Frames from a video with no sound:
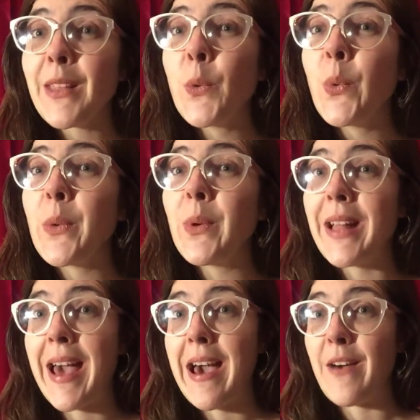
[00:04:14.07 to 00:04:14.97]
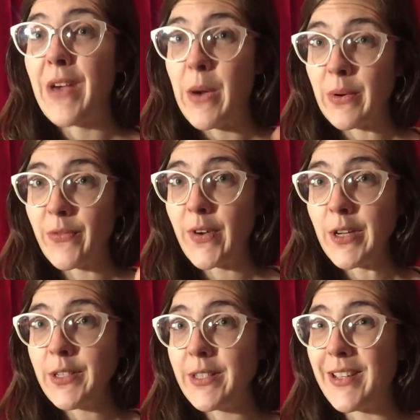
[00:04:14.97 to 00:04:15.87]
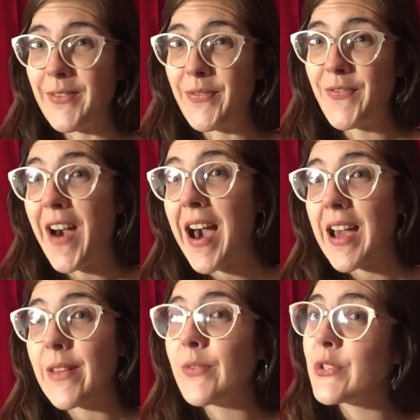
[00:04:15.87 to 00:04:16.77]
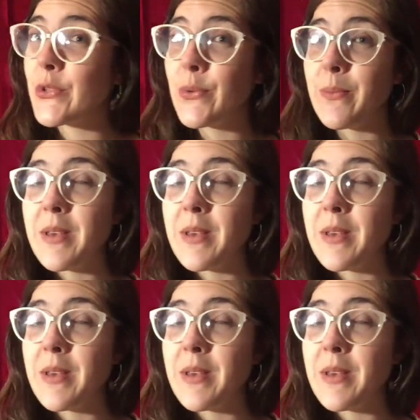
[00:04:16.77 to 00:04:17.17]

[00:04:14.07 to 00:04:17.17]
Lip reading: we will have our first of 5 Zoom